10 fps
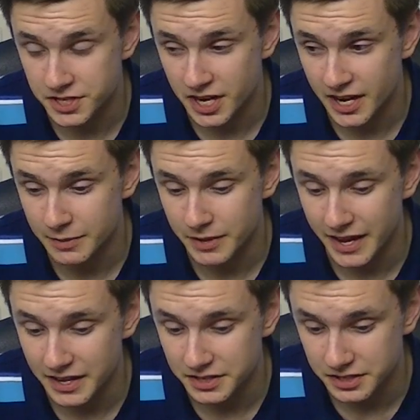time,
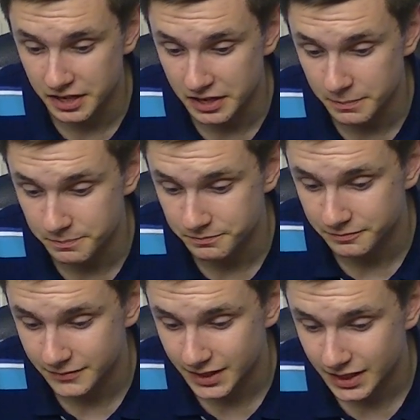and
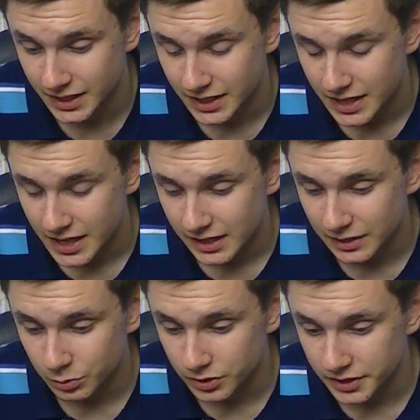I
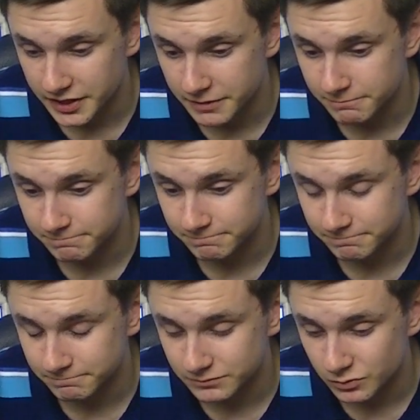really
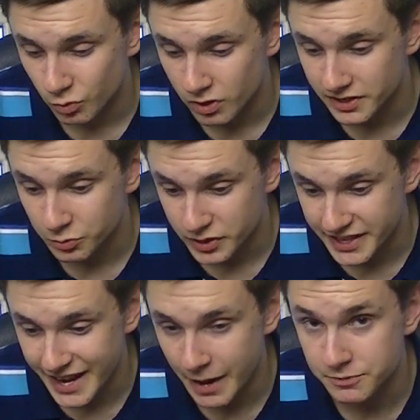wanted to
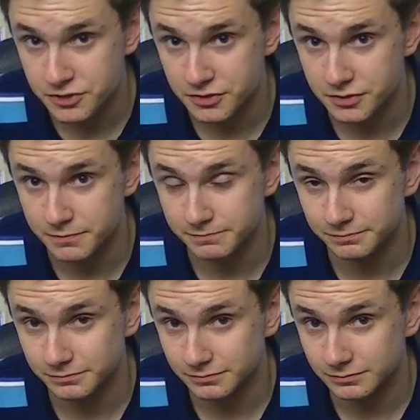recapture
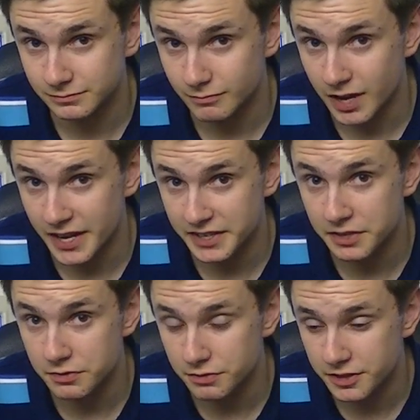my
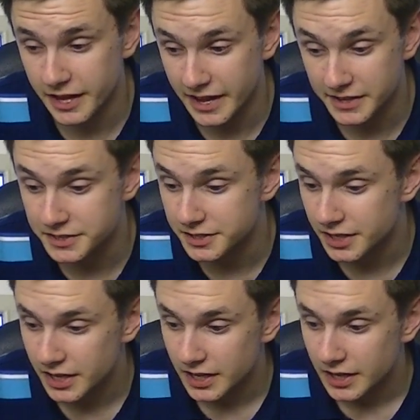youth. And
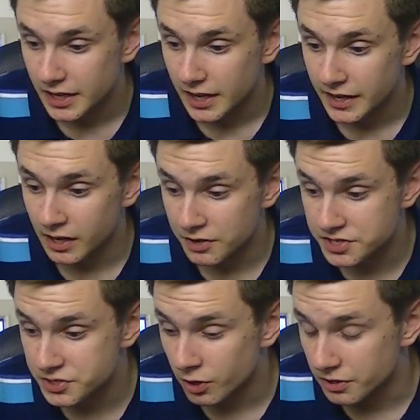it all
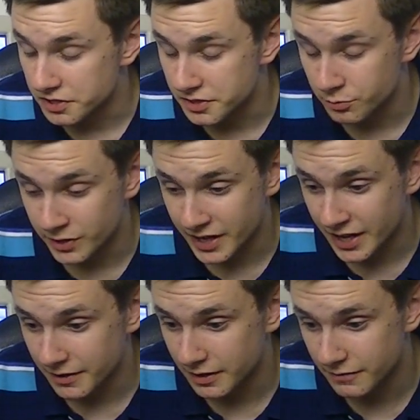started when
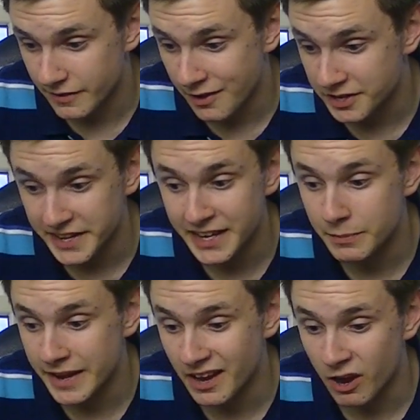I found an
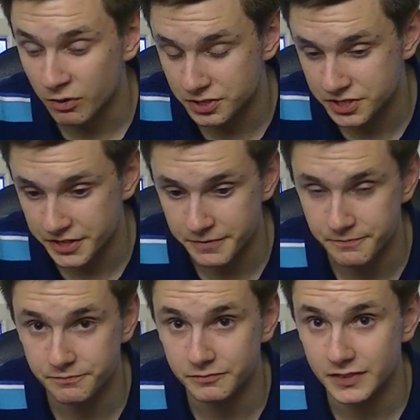eBay auction,
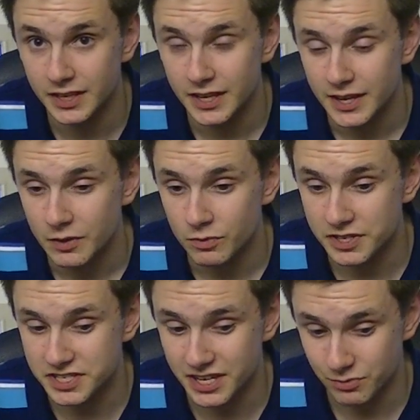
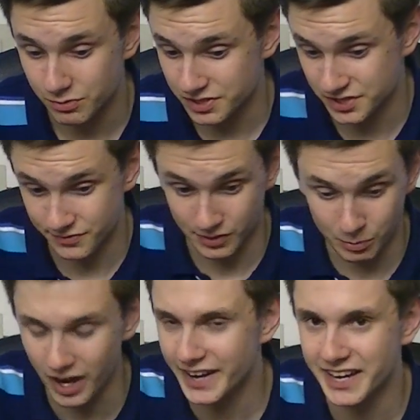which was from
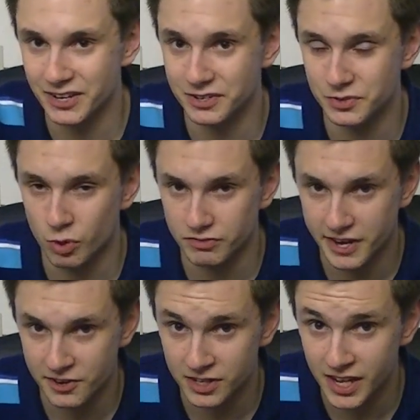right here in North
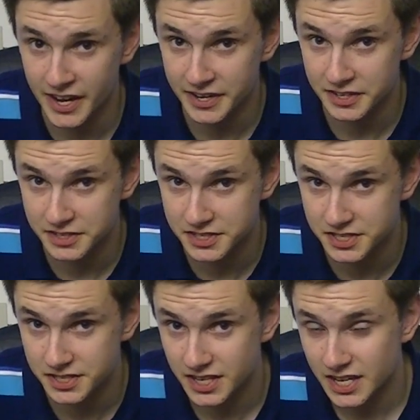Carolina,
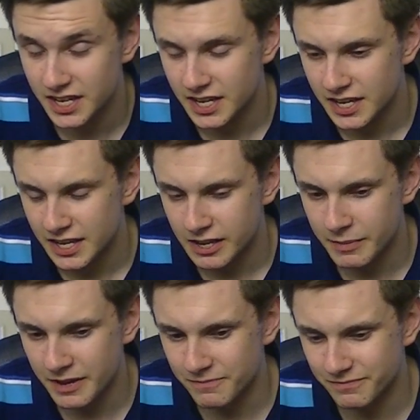just
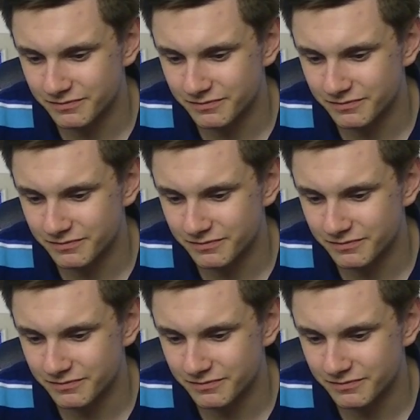about